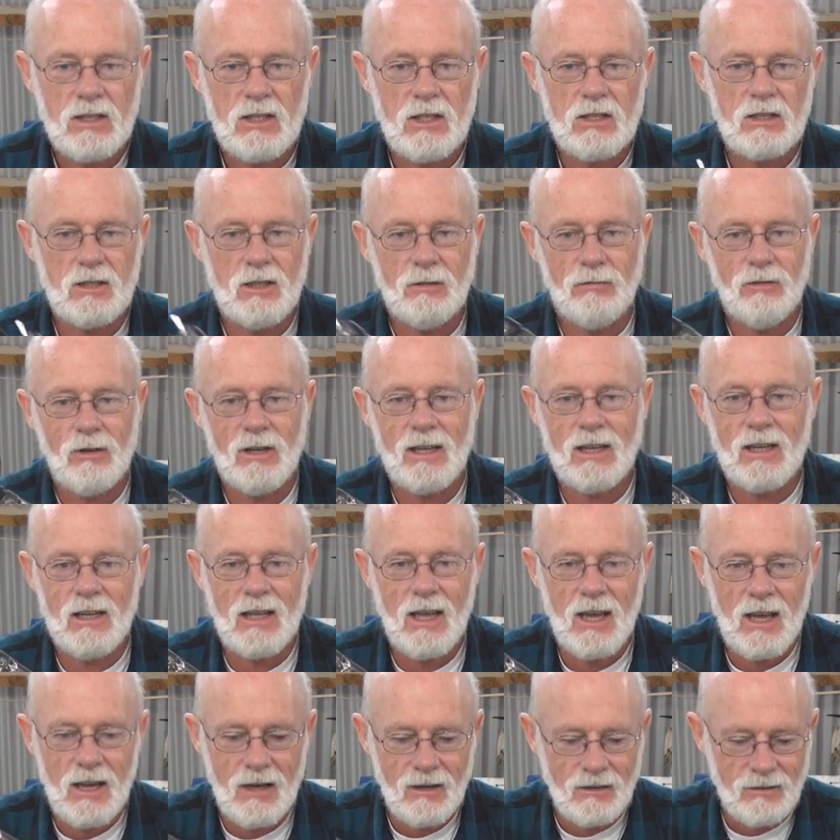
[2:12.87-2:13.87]
This is different
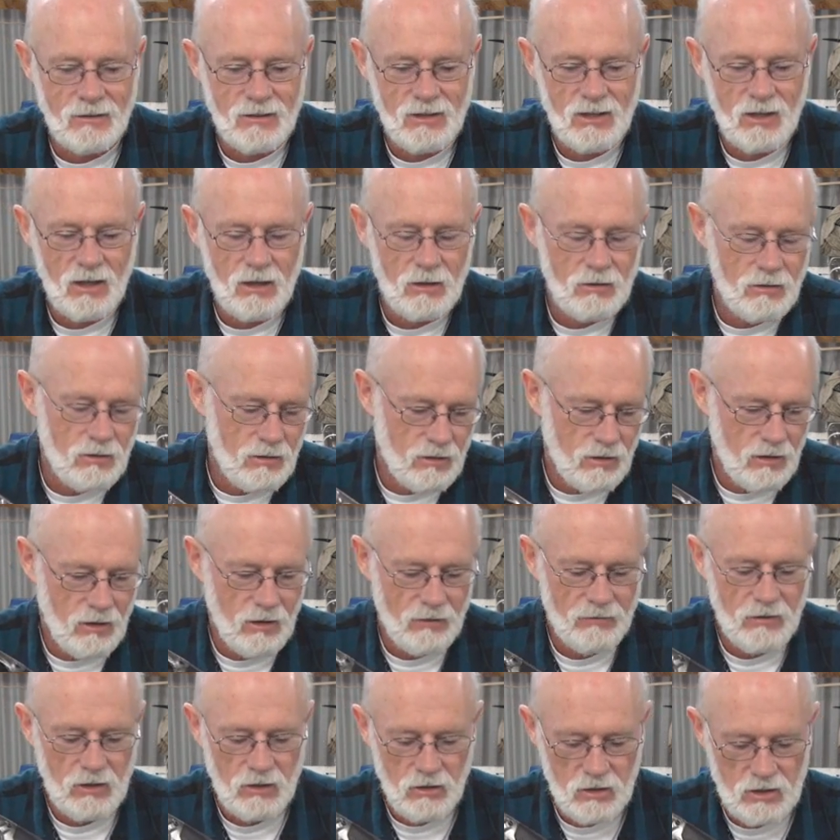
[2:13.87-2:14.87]
again. So
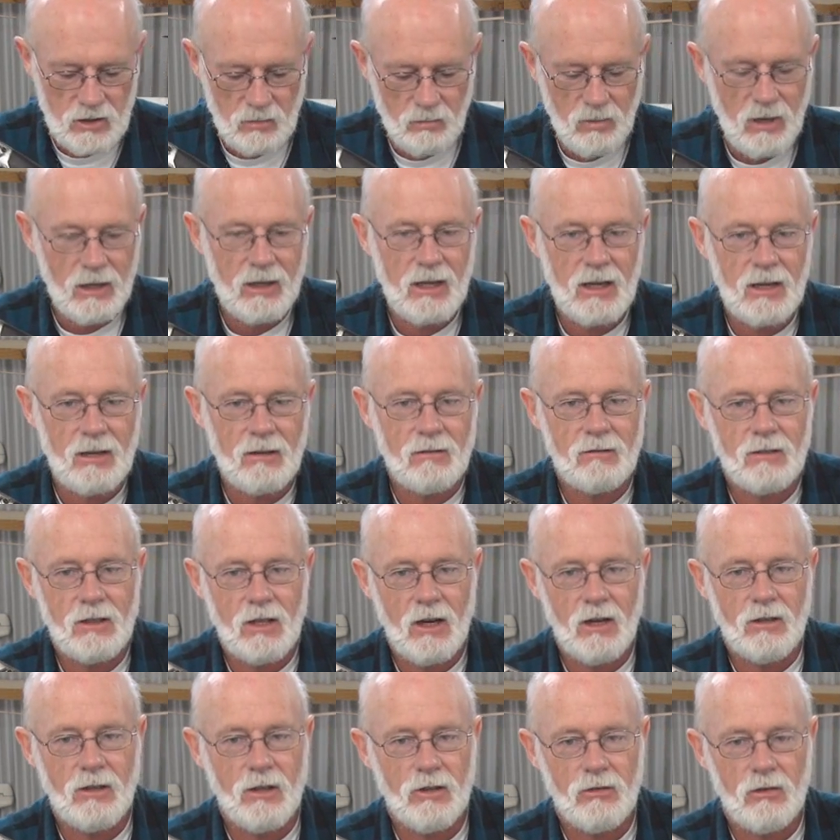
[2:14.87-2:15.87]
if you're used to plugging
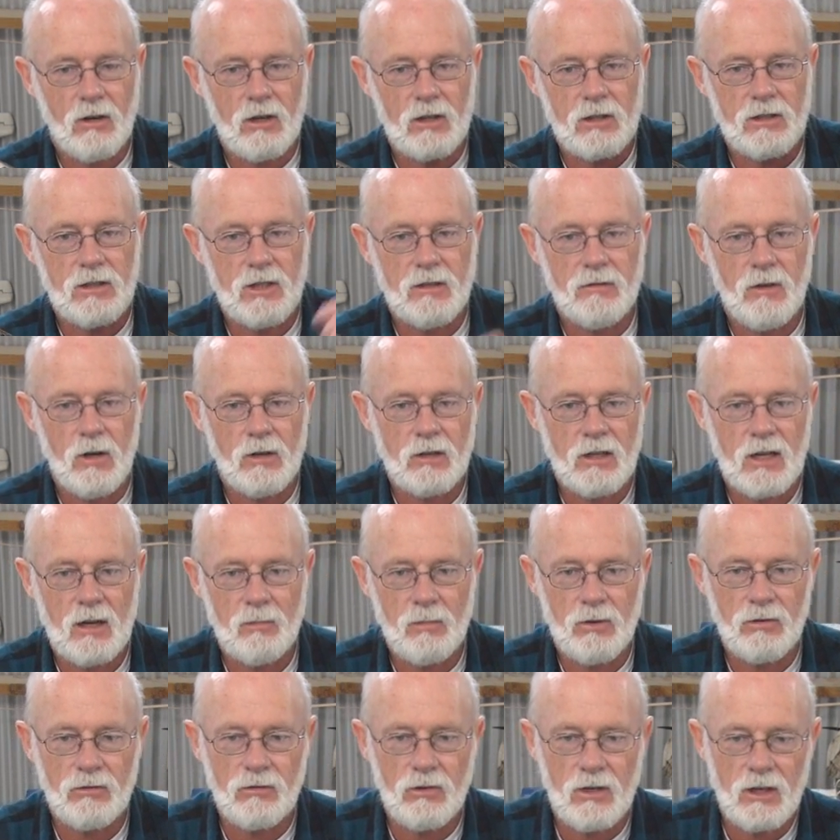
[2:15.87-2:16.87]
your throttle servo into
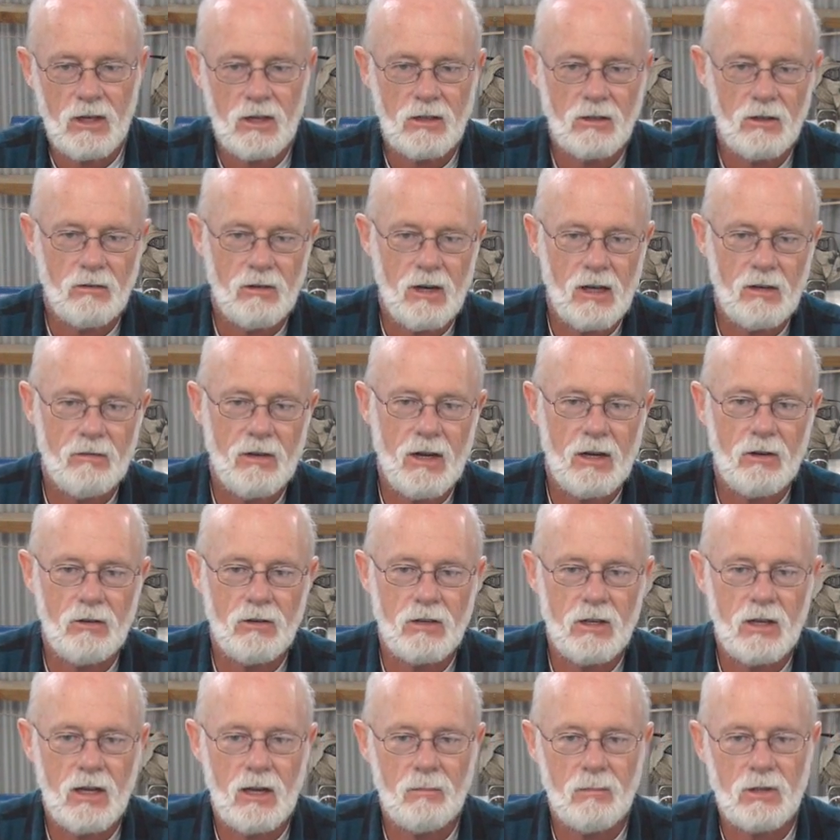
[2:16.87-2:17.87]
number 3 and your elevator
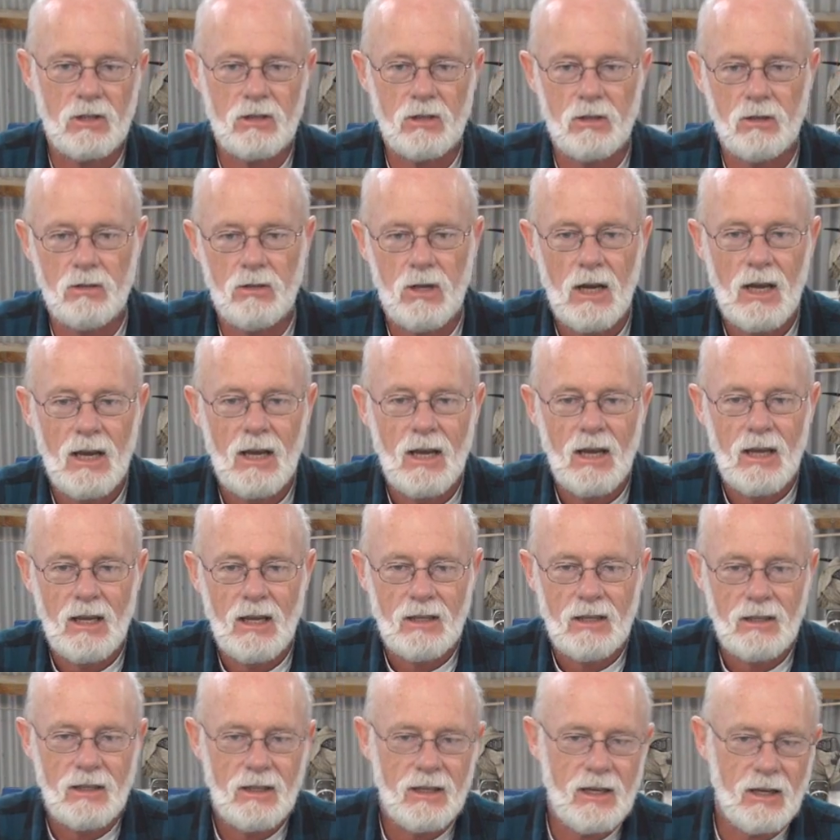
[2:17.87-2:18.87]
into number 2,
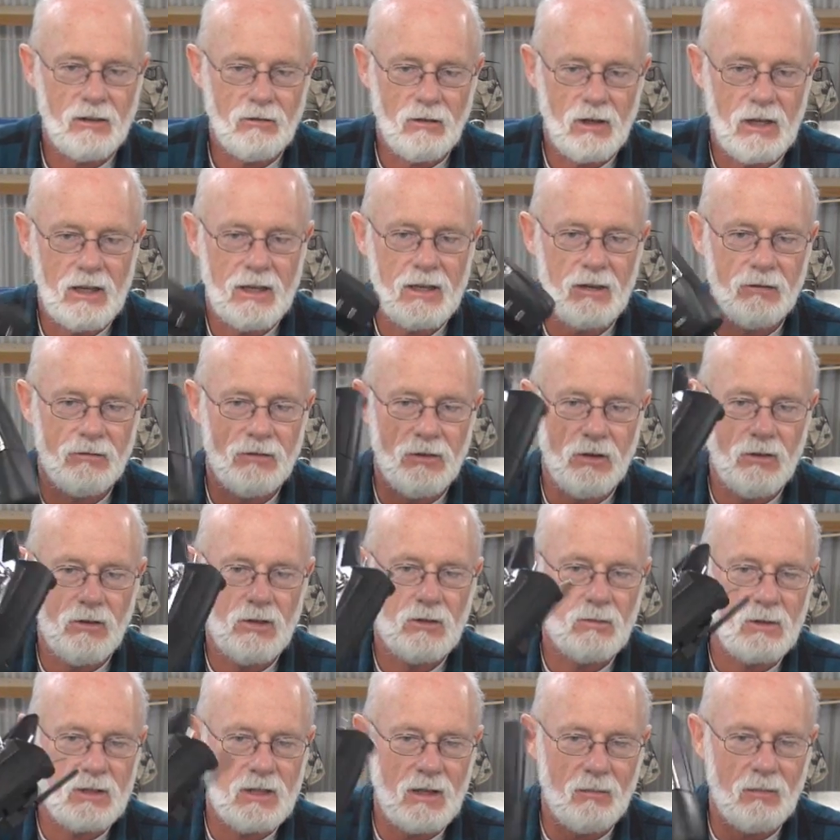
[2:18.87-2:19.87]
you get really
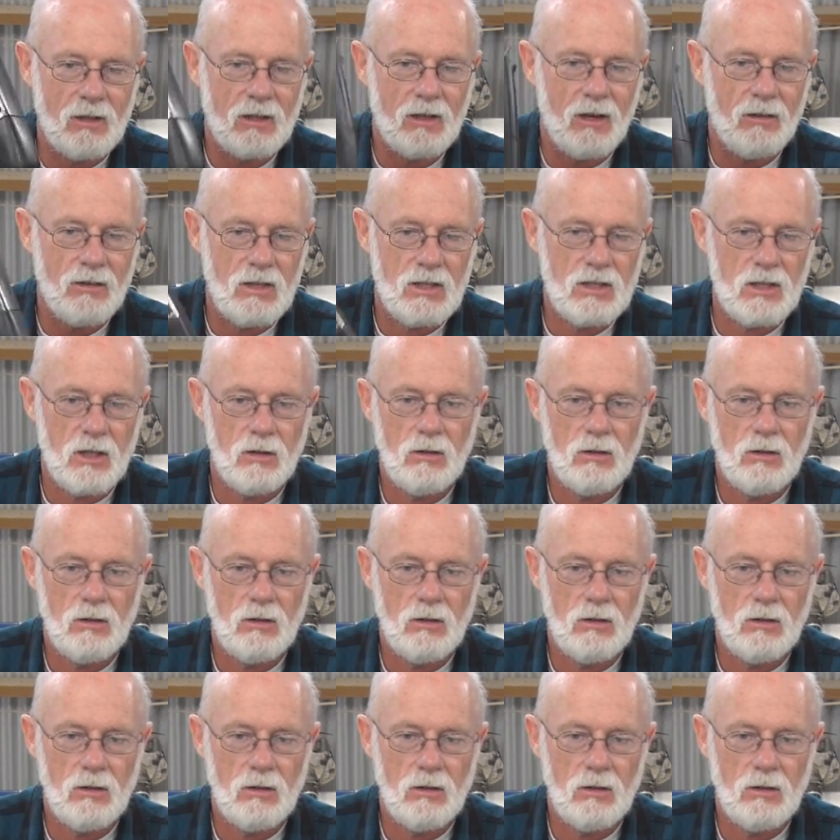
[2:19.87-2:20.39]
confused with something like this.